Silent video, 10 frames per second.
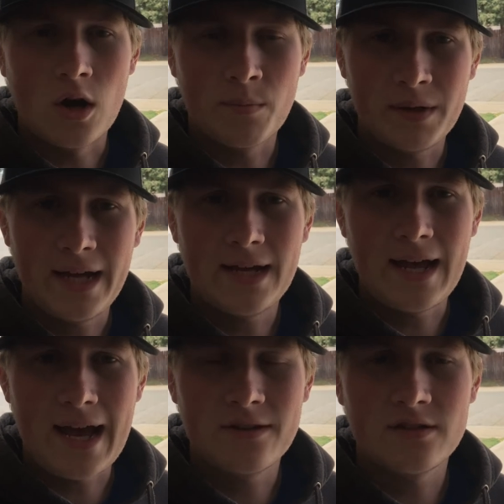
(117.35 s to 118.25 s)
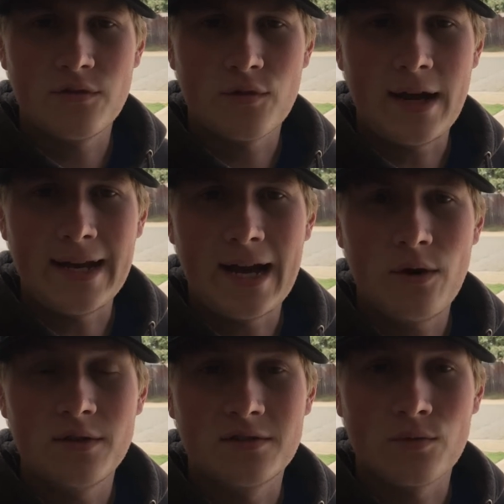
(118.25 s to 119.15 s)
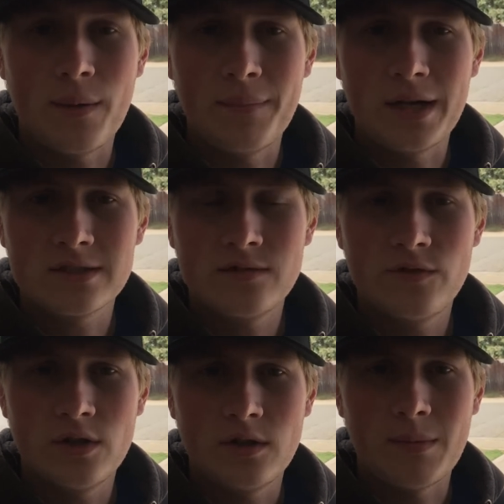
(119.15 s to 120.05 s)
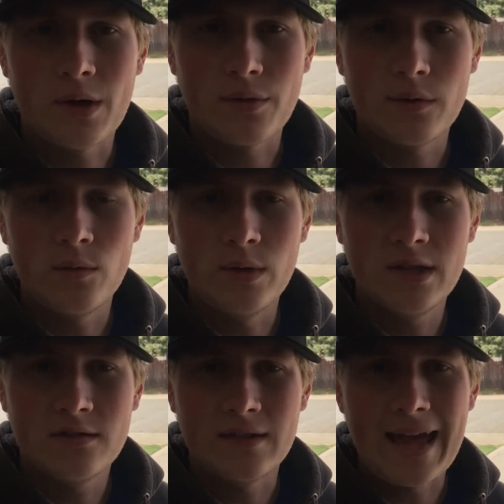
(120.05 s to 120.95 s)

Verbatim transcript: Our plan as of right now is to run Placerville in about three weeks,